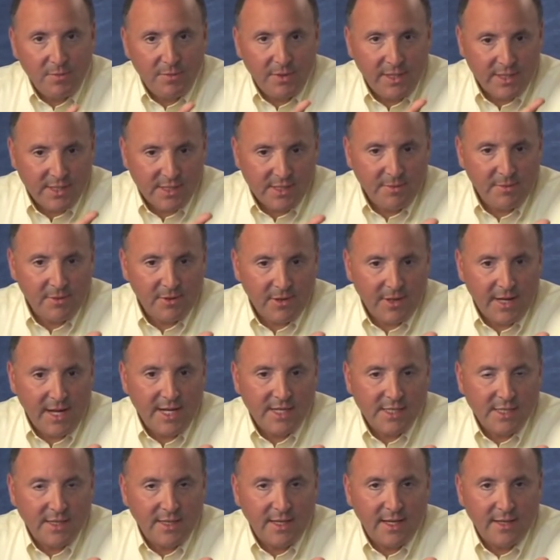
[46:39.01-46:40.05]
but a similar
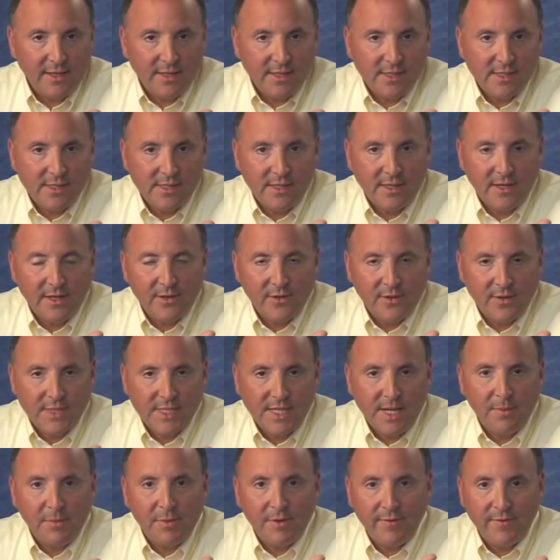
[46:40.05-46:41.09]
case in that this is another
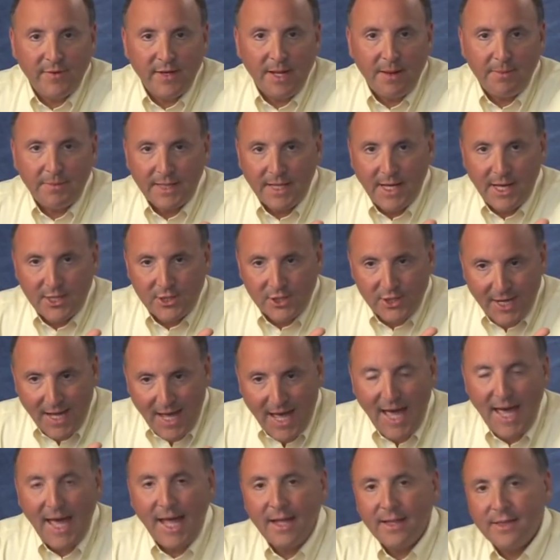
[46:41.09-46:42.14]
example of an application
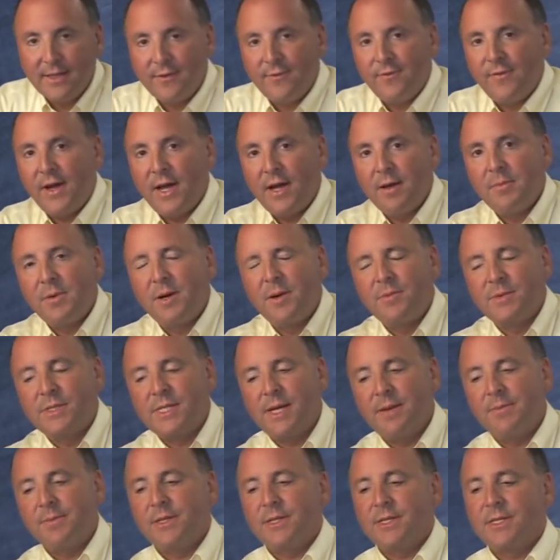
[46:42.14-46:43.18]
hang that FileMon was
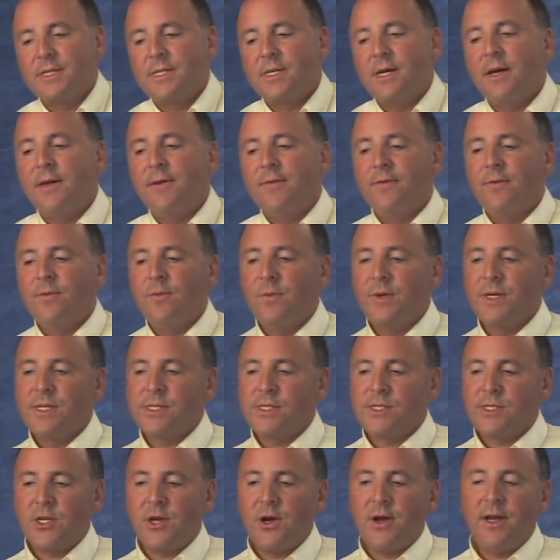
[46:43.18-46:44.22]
able to solve, was
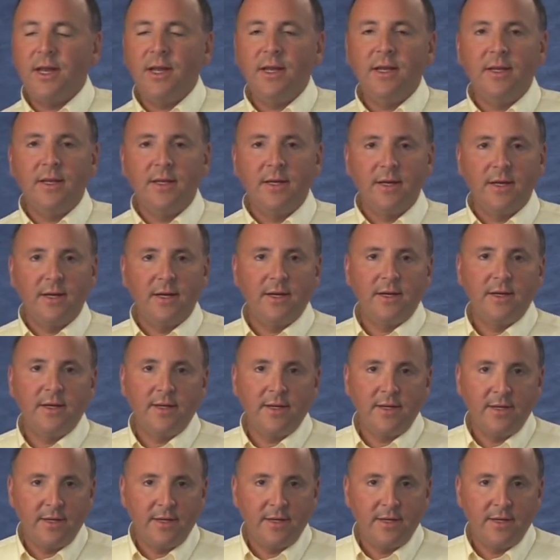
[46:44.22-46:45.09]
starting uh,